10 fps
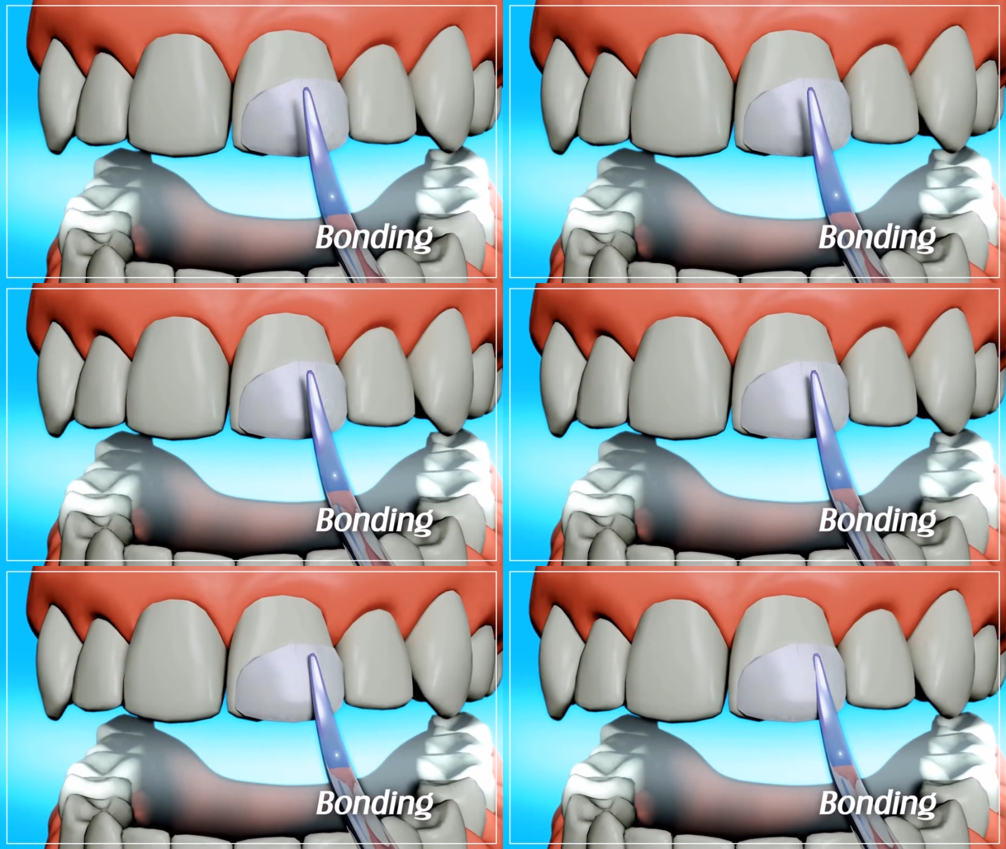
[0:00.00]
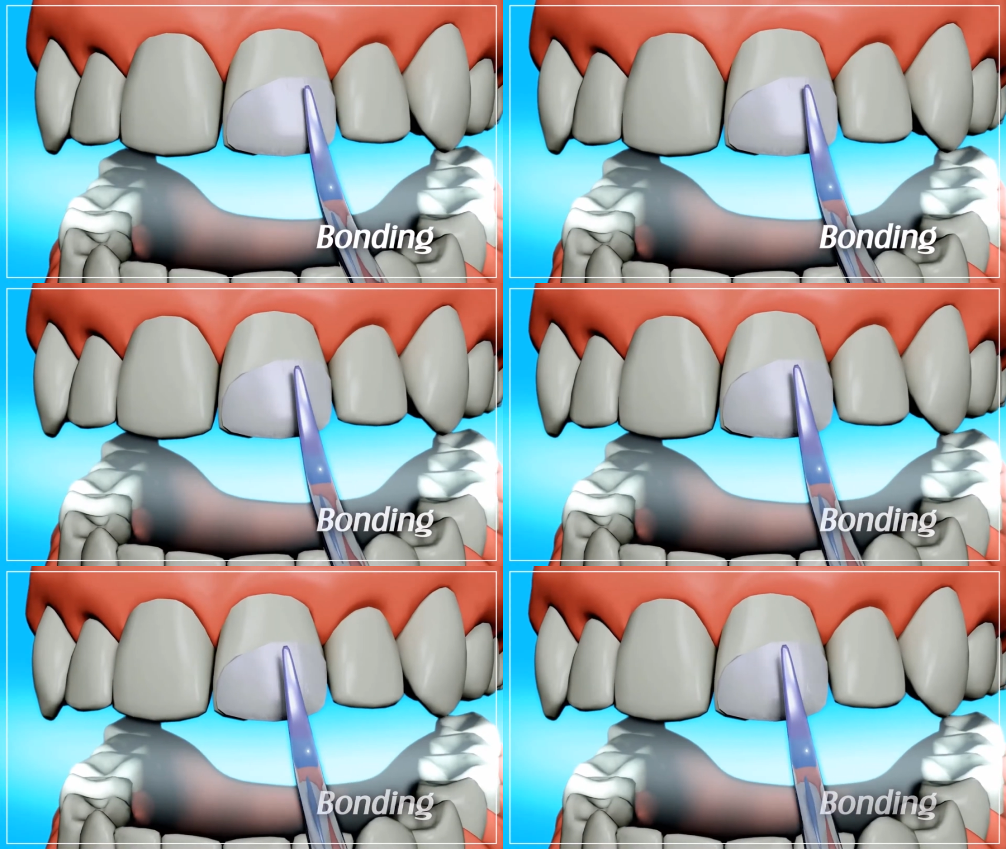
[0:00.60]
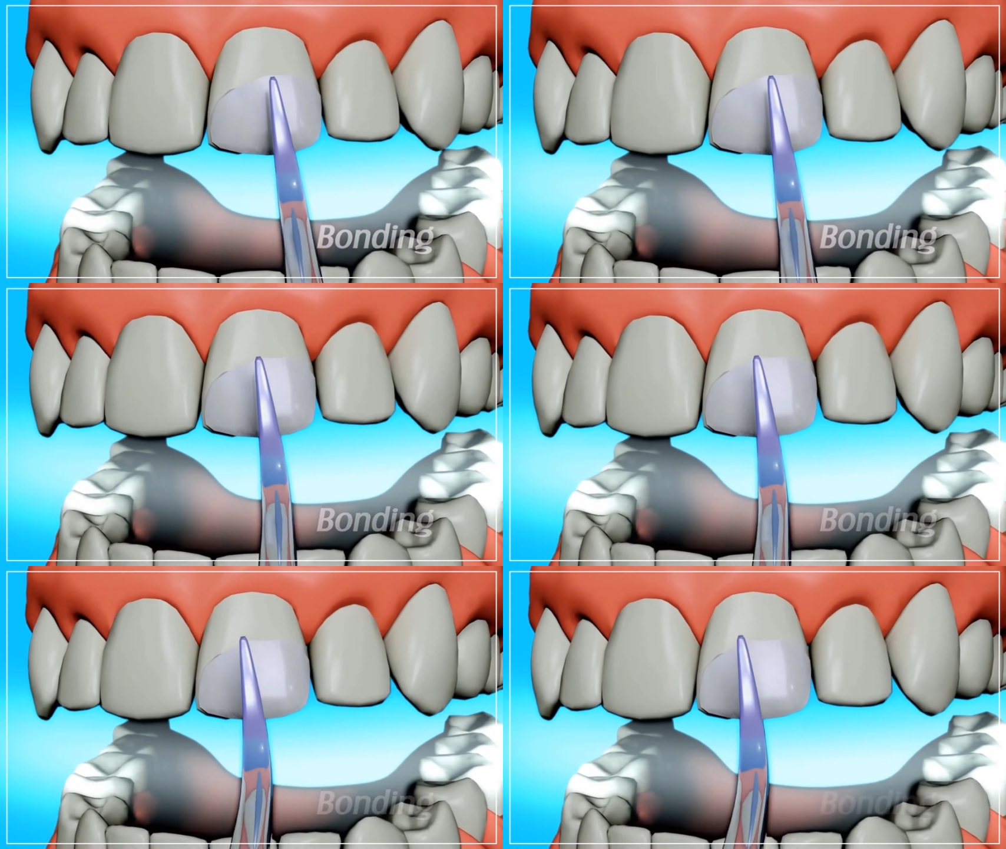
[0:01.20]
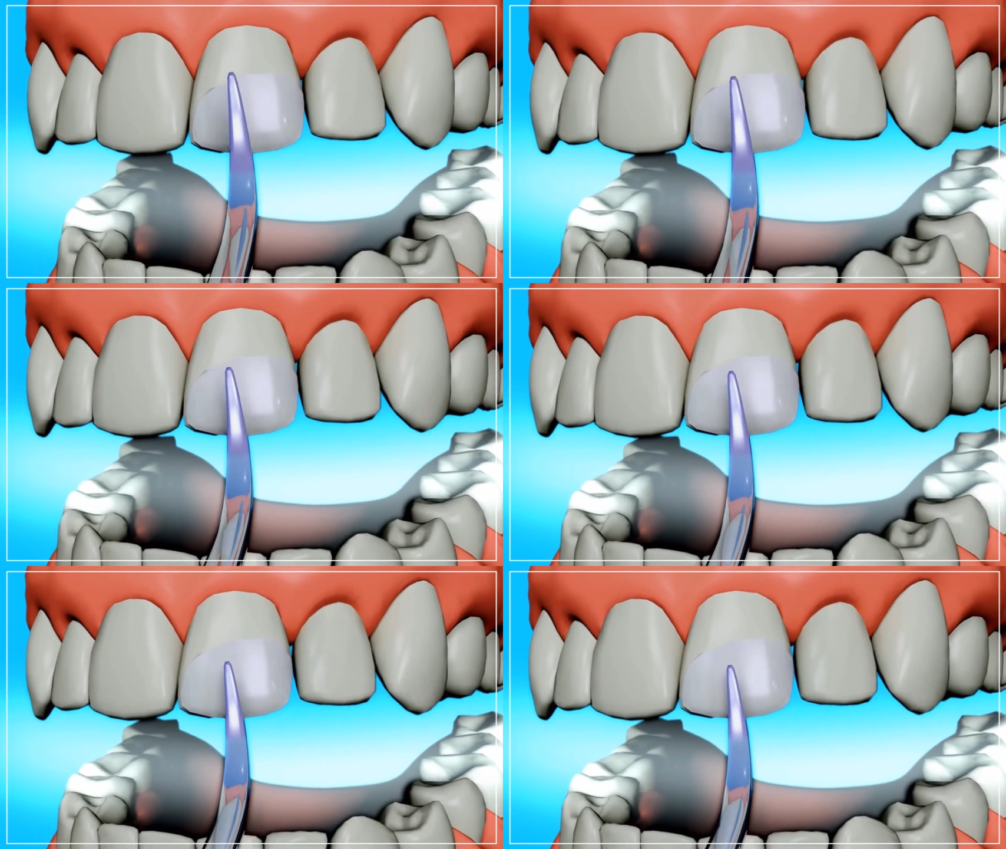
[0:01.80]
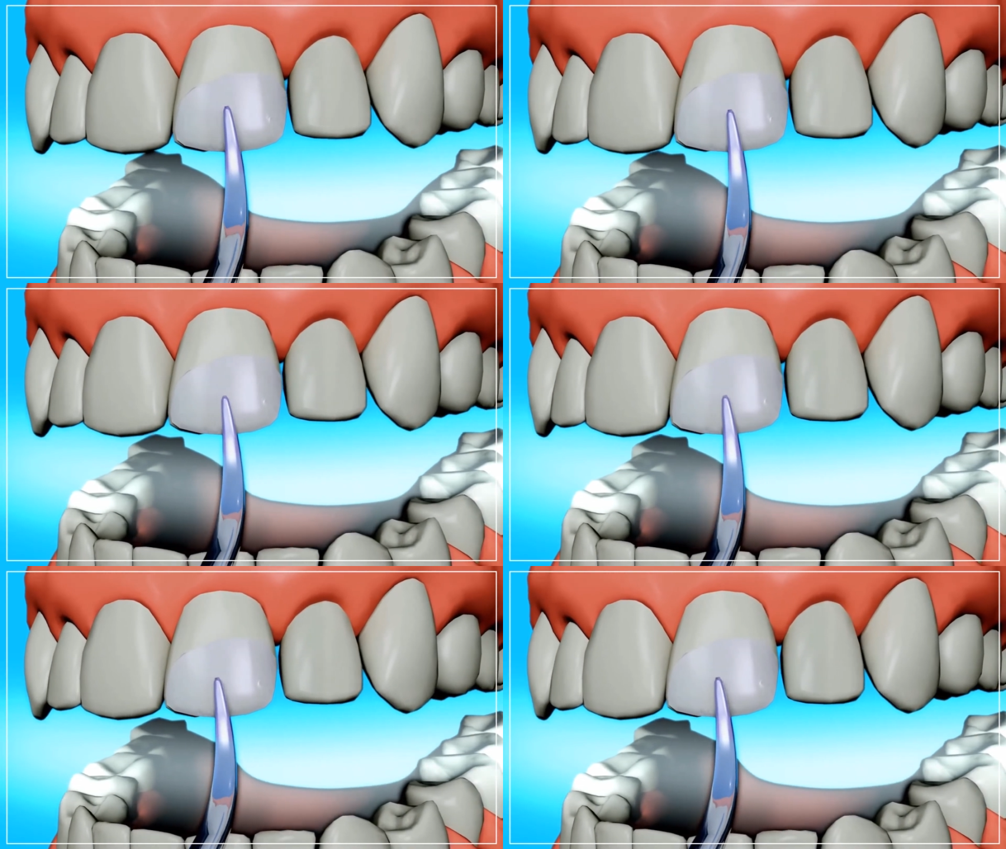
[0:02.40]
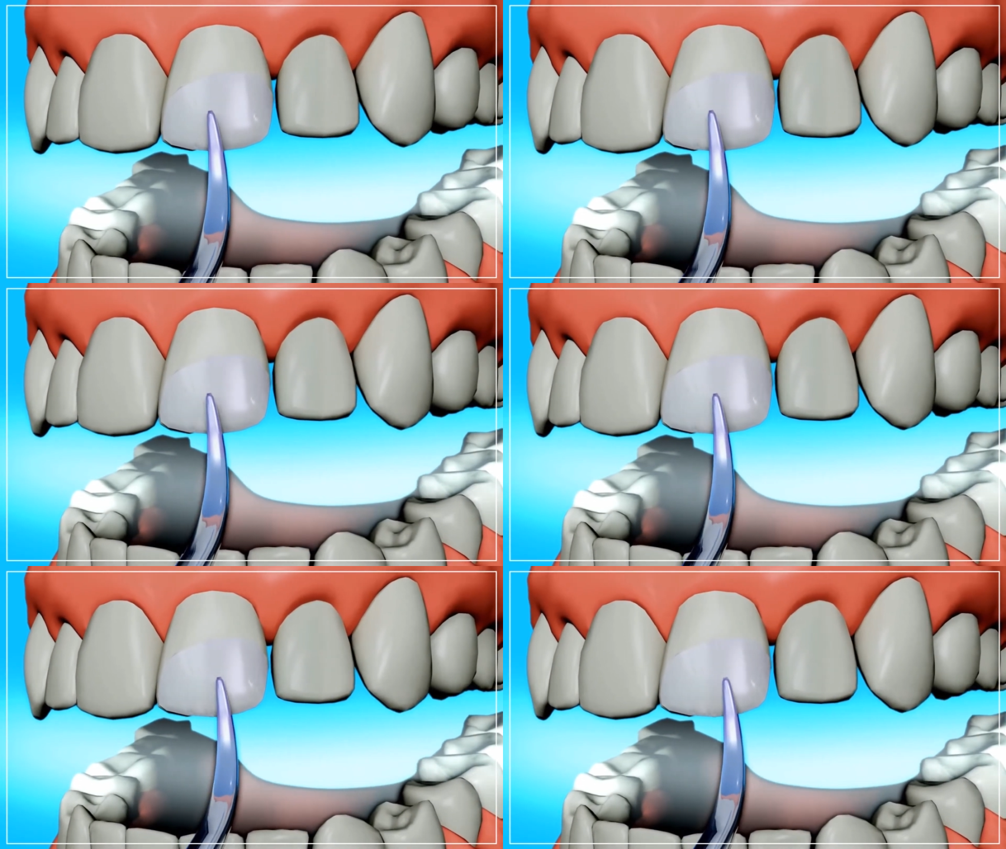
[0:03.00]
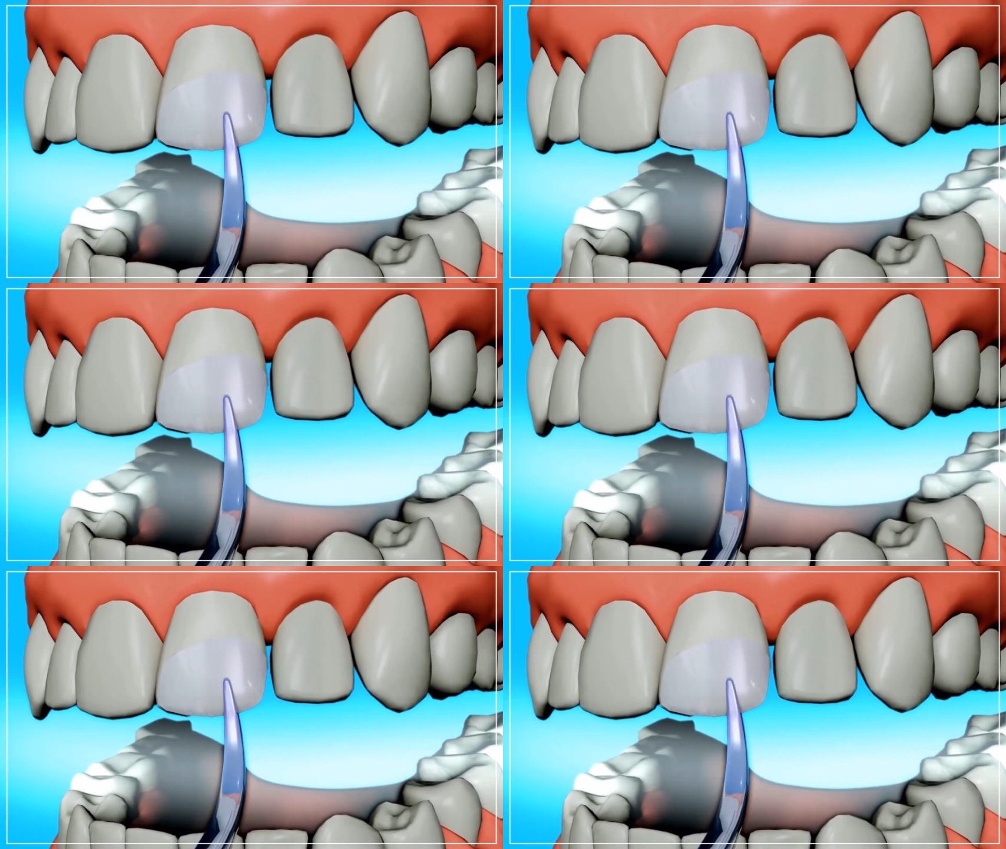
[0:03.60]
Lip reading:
(no speaker visible)